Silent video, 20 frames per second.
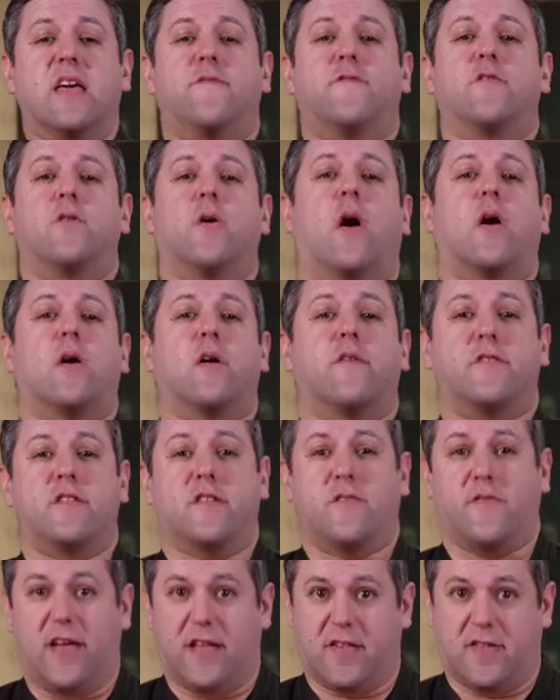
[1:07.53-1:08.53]
If you are of an
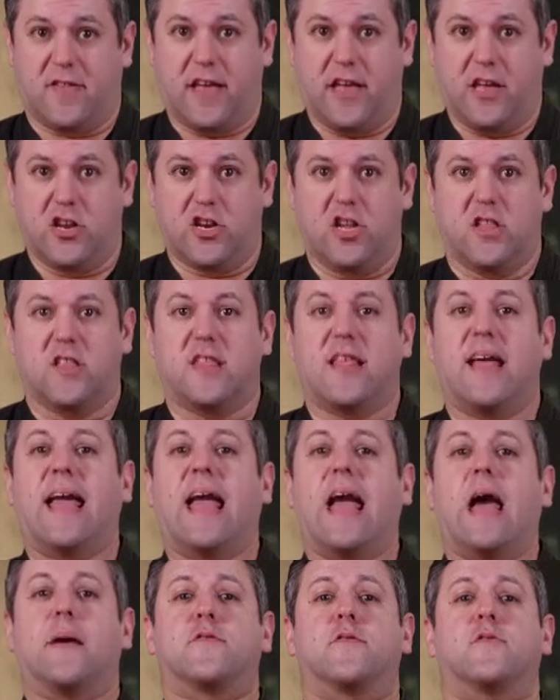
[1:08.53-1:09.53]
advanced age, then I
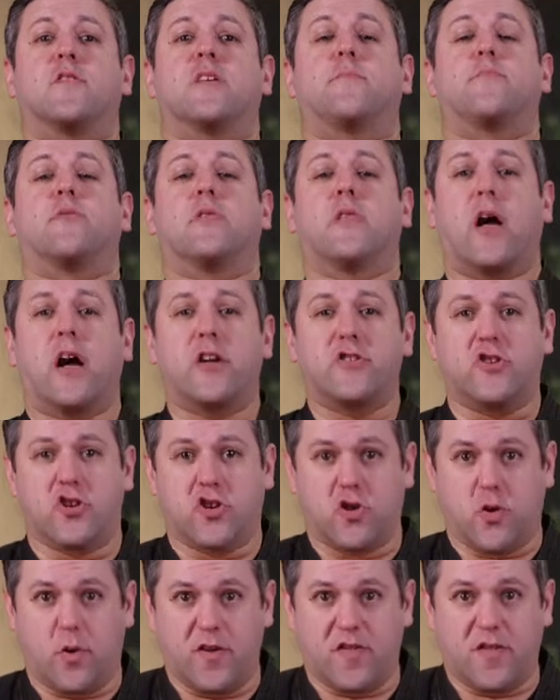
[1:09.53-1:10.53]
absolutely applaud your
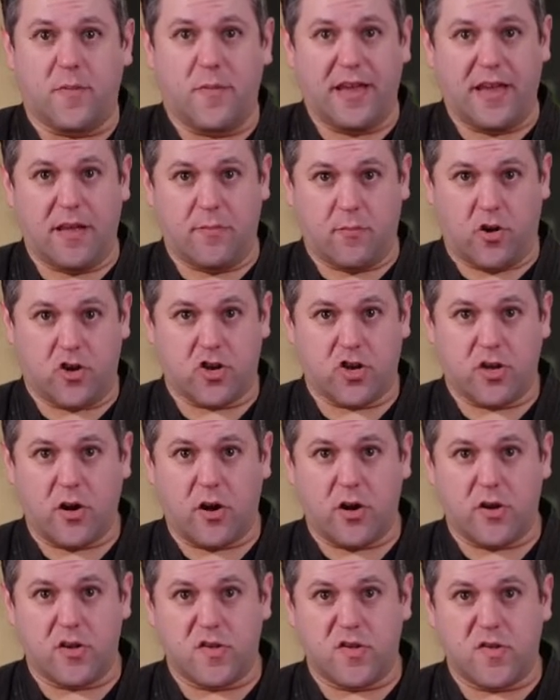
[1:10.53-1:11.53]
choice to begin martial
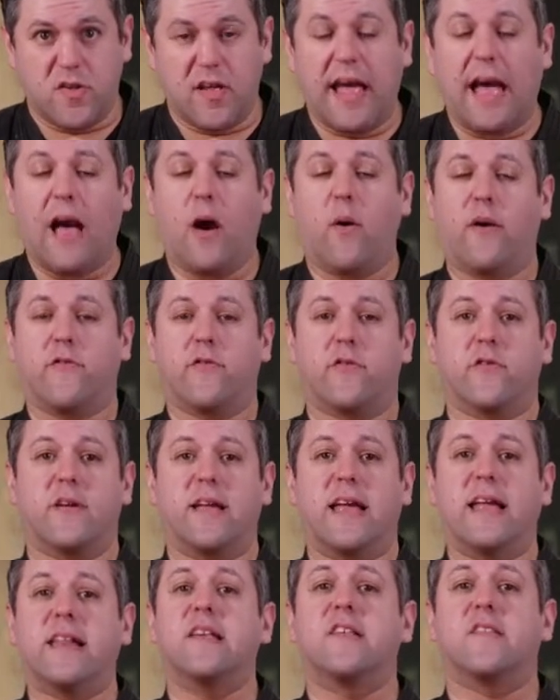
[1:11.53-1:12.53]
arts. However,
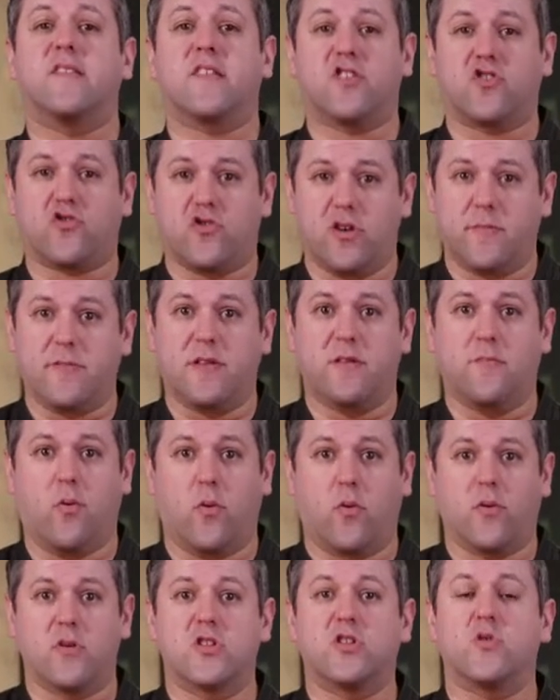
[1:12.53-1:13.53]
it is extremely
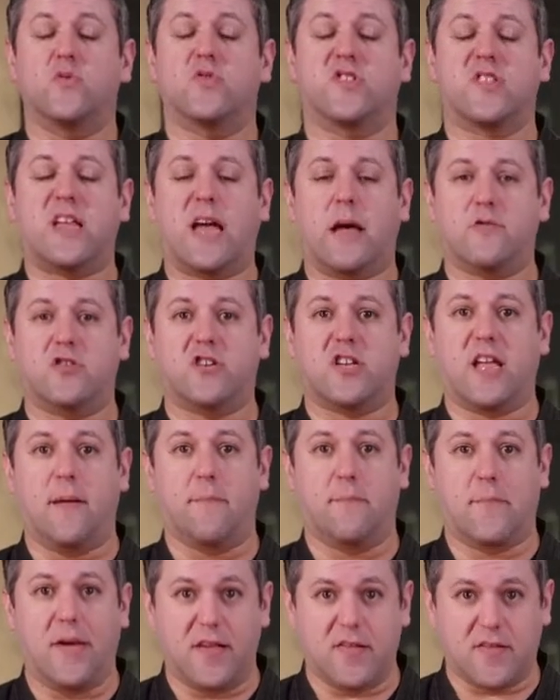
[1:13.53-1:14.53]
important to establish
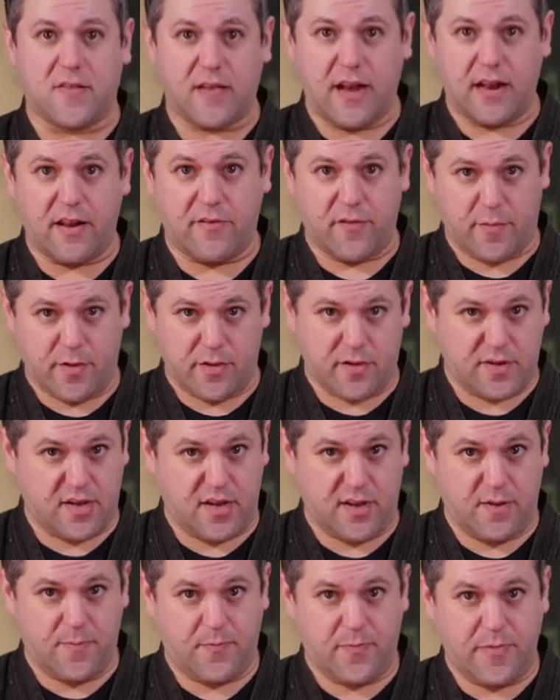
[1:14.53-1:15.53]
a baseline of
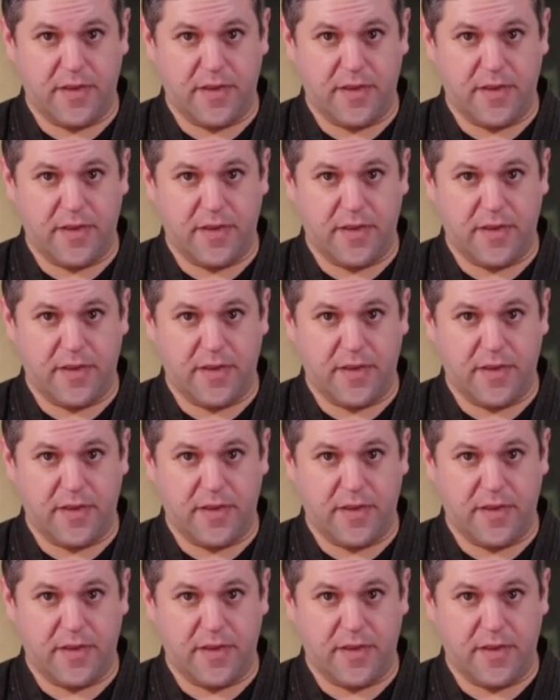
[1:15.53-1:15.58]
ability.